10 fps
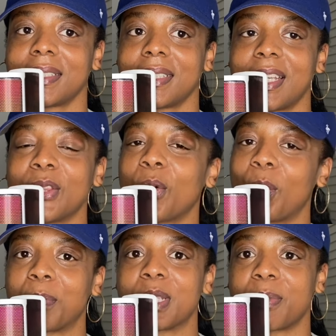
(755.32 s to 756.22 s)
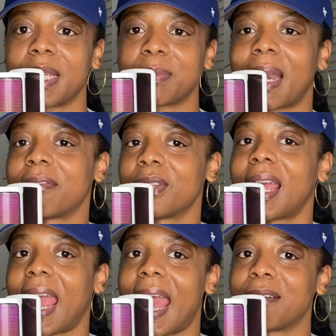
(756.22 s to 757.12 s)
in the corporate space, but I feel
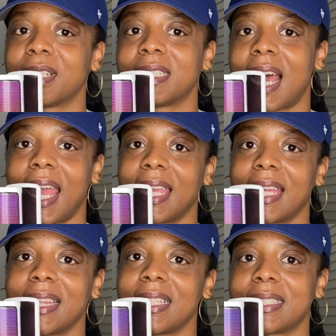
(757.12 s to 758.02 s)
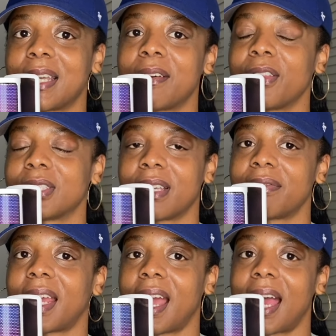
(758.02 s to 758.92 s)
like I have to tie in the stuff, other
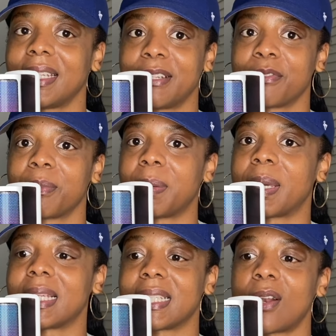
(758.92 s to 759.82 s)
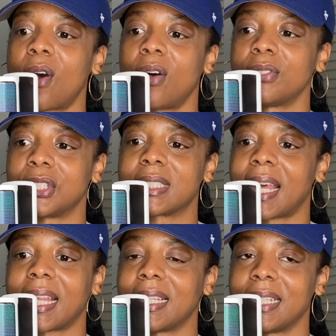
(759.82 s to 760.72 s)
stuff that God did for me because it all just
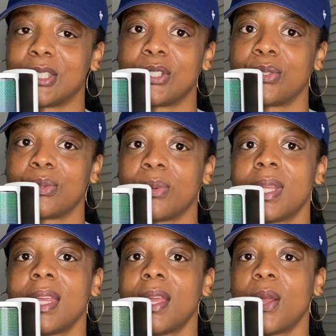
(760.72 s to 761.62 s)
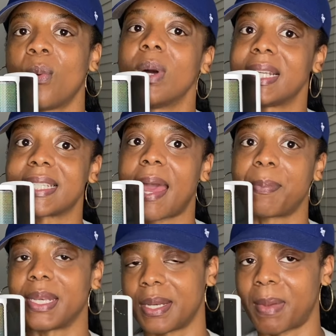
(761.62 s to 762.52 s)
like leads to what has
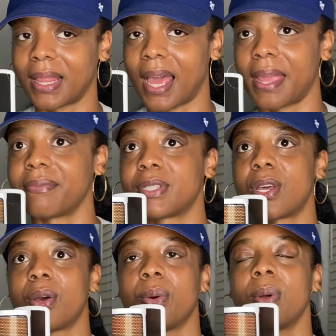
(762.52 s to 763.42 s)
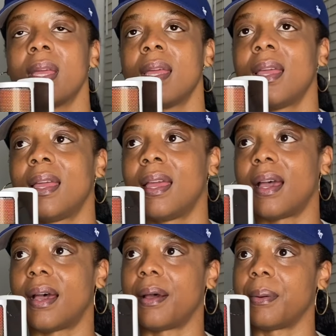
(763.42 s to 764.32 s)
happened in my life. So
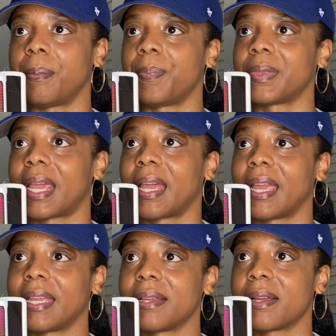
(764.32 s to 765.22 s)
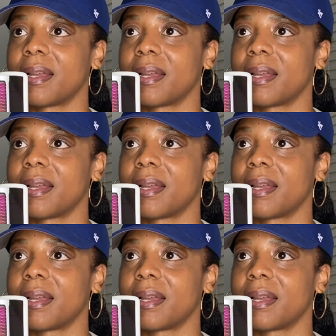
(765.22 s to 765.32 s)
um, I